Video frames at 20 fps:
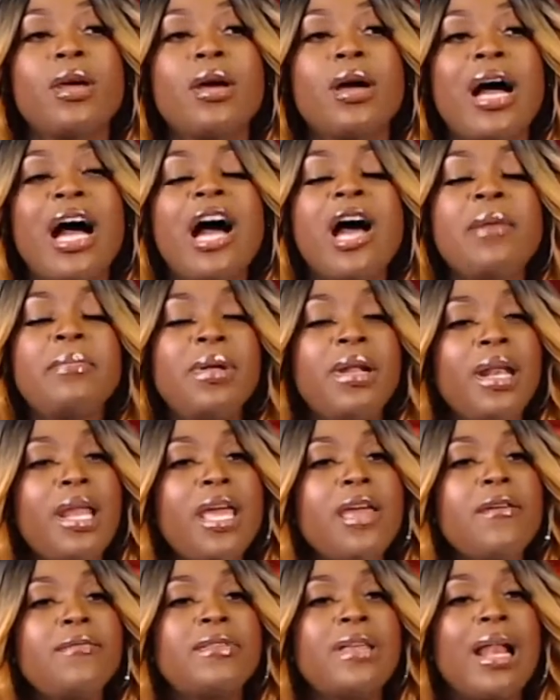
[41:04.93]
I
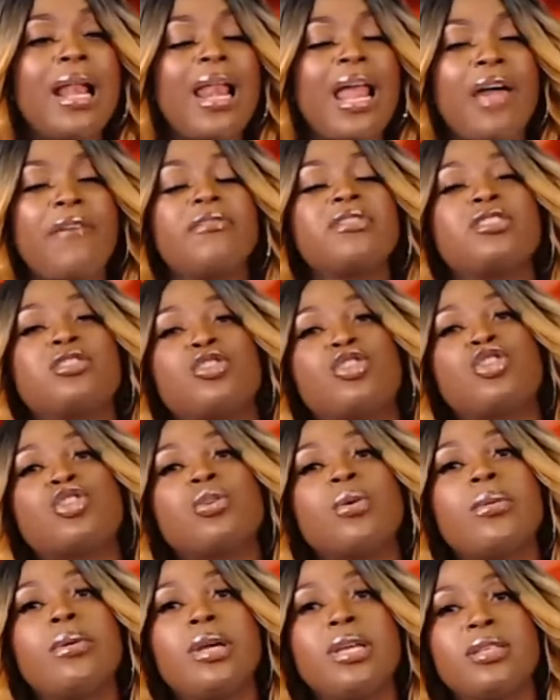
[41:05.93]
believe that life is a
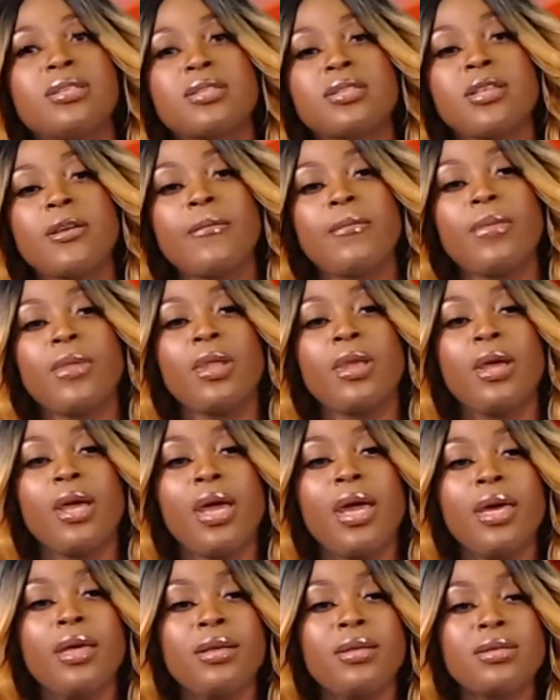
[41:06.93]
choice,
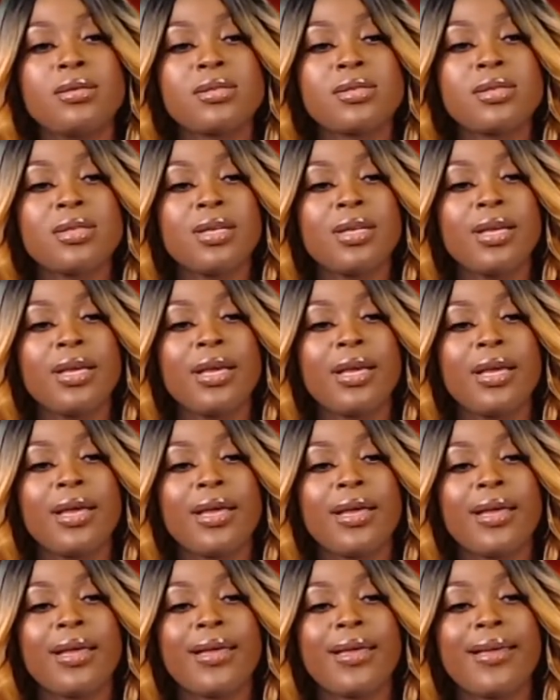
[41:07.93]
and
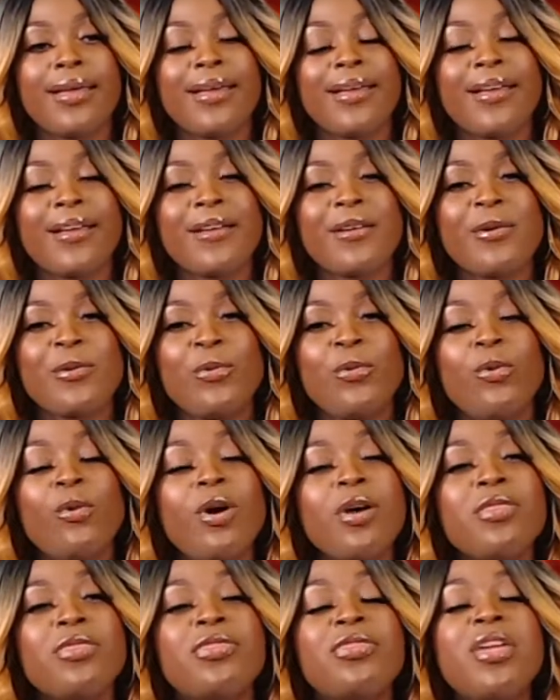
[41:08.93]

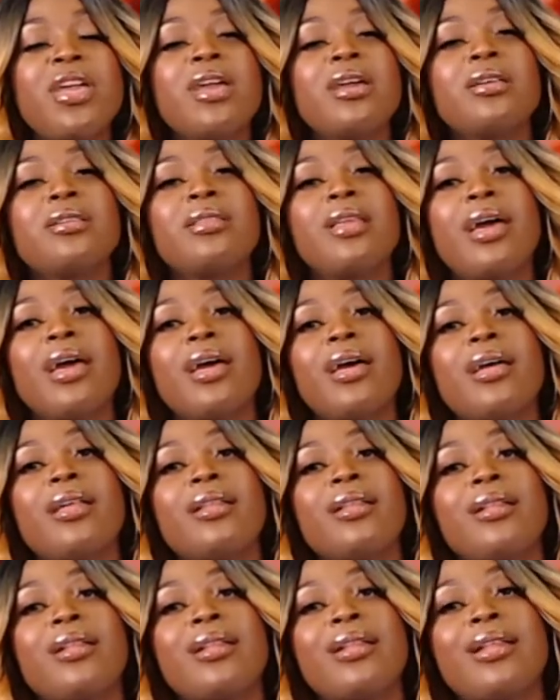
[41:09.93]
one thing
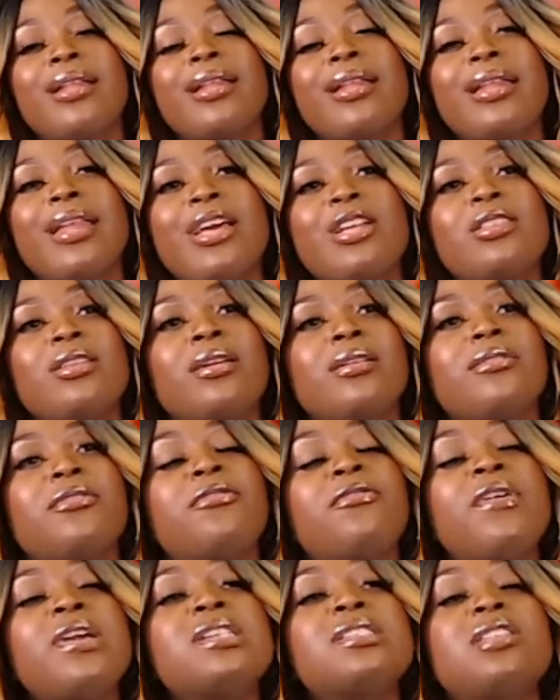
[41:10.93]
that
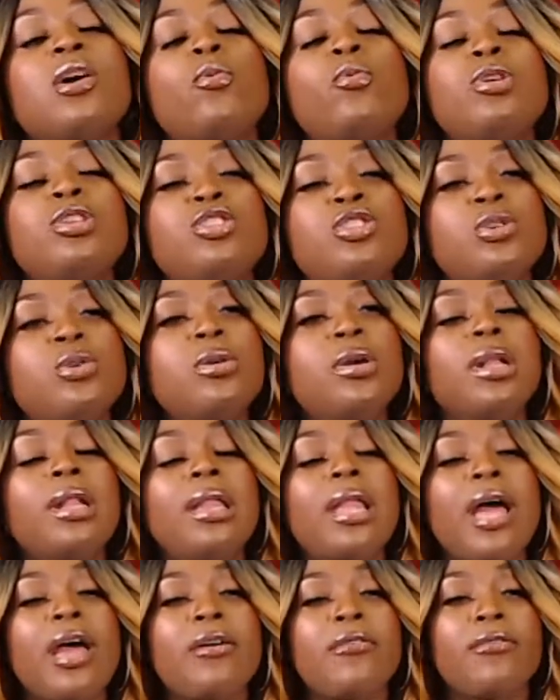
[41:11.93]
things that we do in
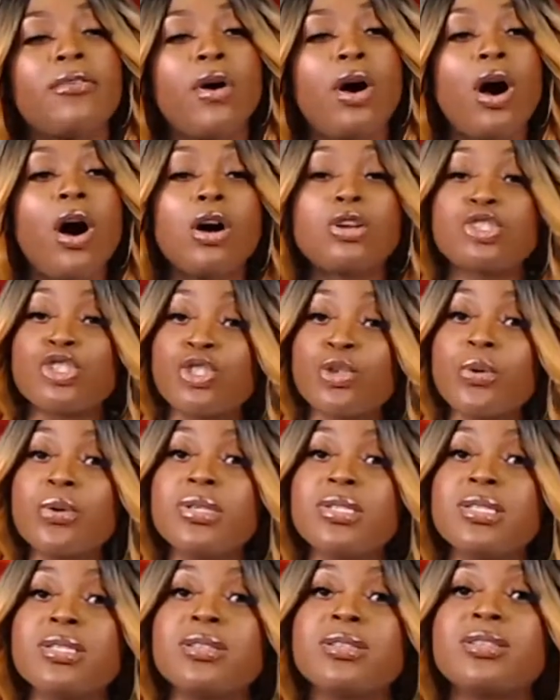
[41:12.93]
life are our
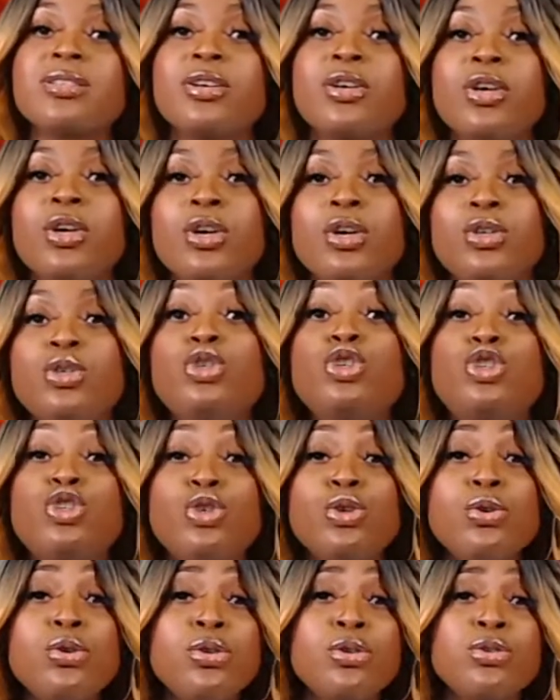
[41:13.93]
choices. You
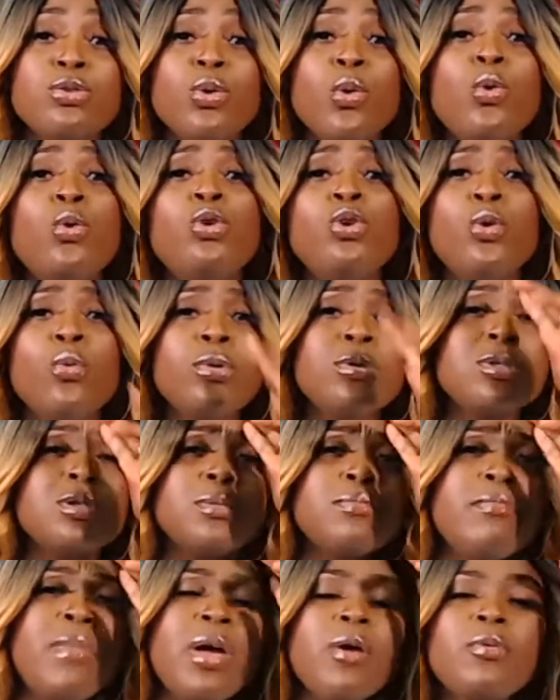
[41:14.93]
choose who you want to
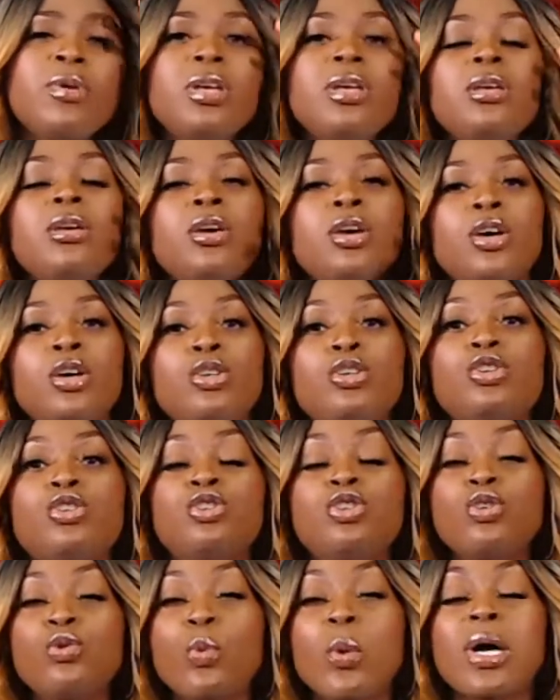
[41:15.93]
marry. You
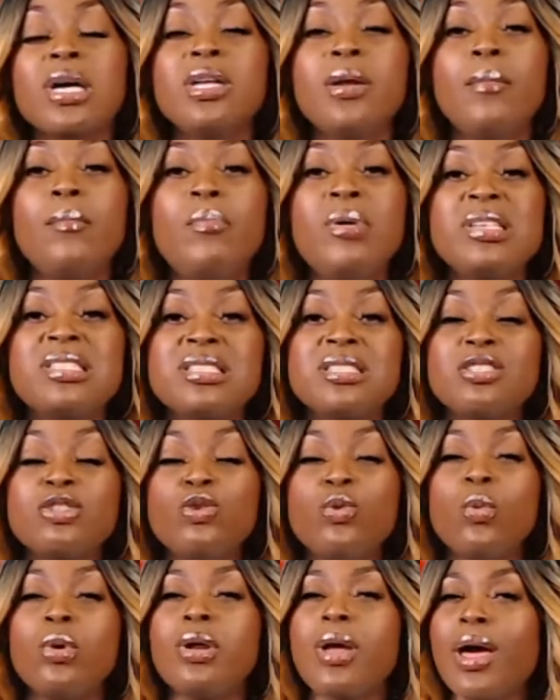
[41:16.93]
choose what kind of business
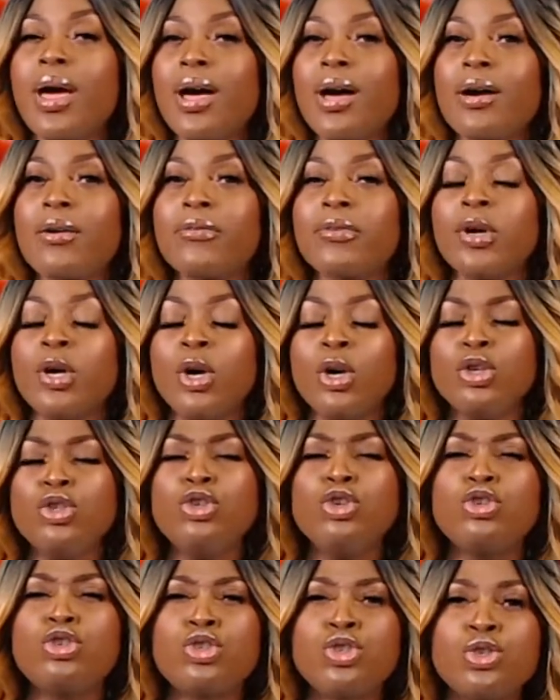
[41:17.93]
you want to have.
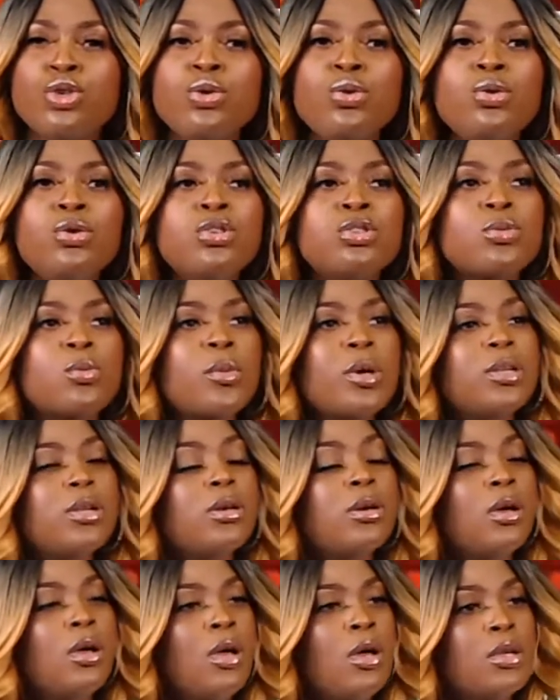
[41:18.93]
You choose what kind
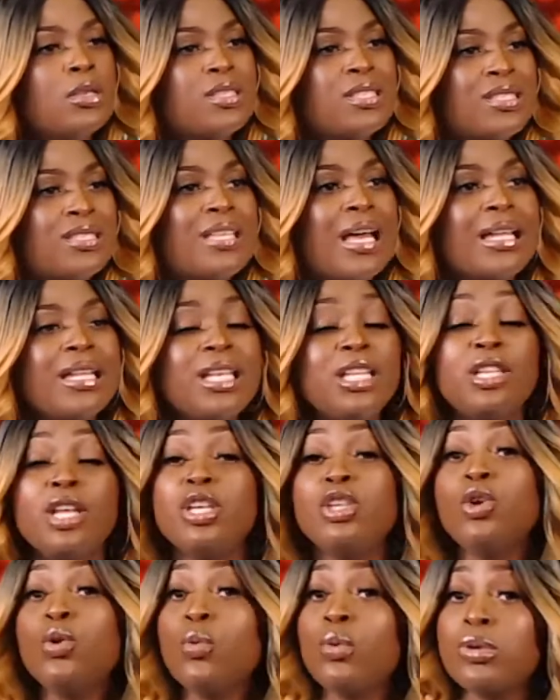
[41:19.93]
of study
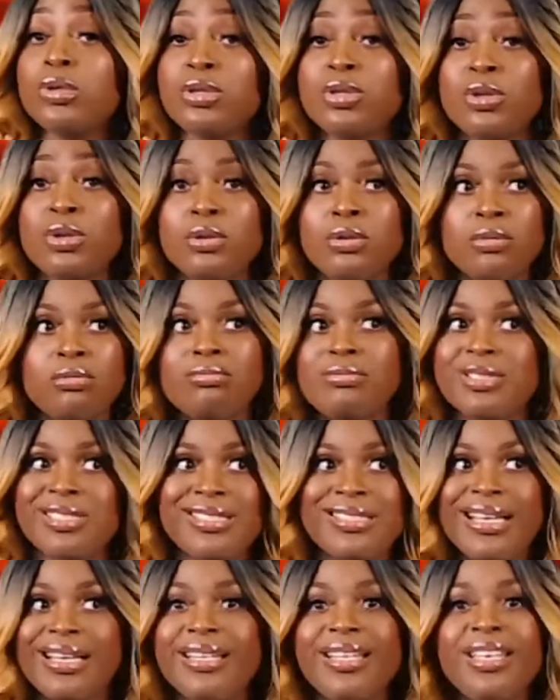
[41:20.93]
that you want to
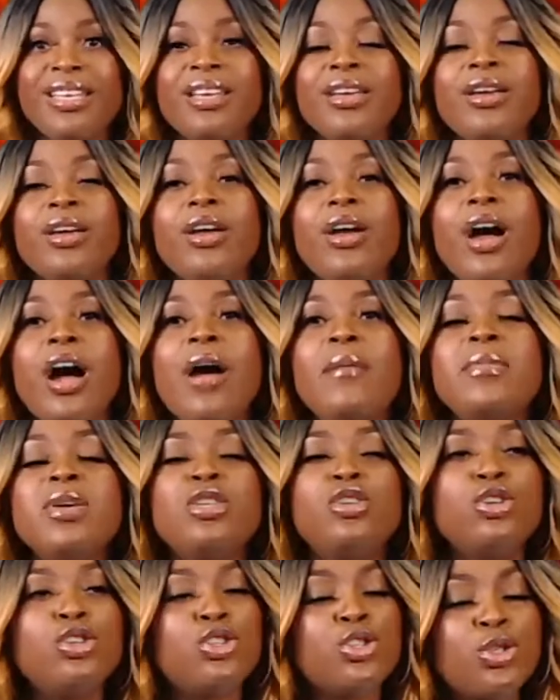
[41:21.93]
study. I mean,
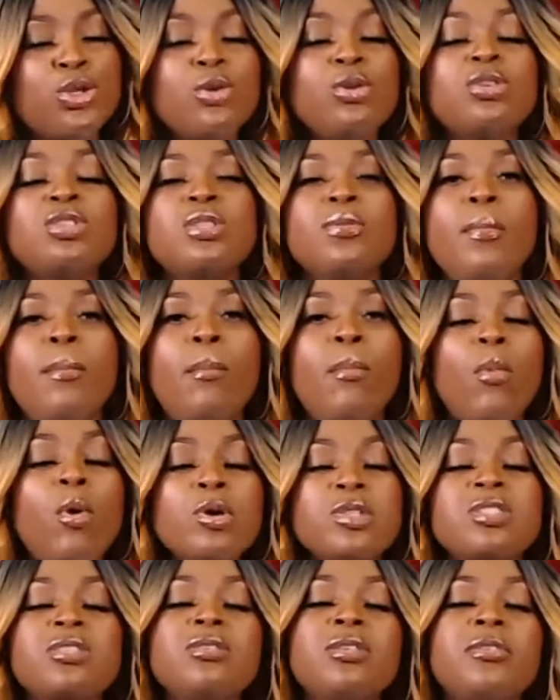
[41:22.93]
you choose
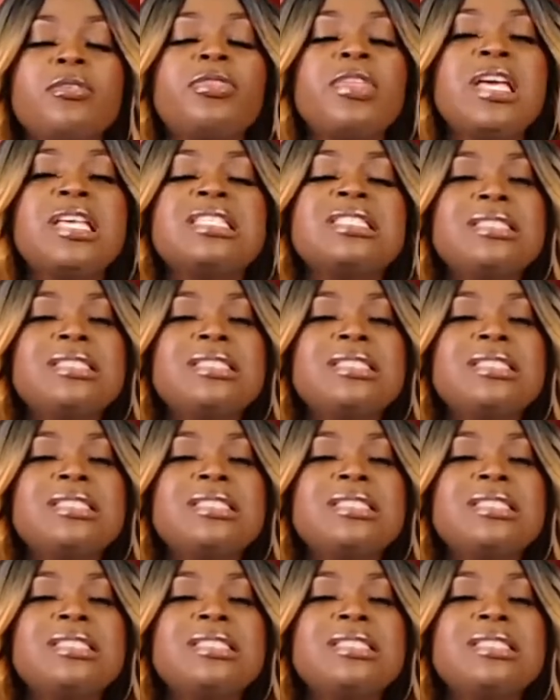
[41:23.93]
most of the things.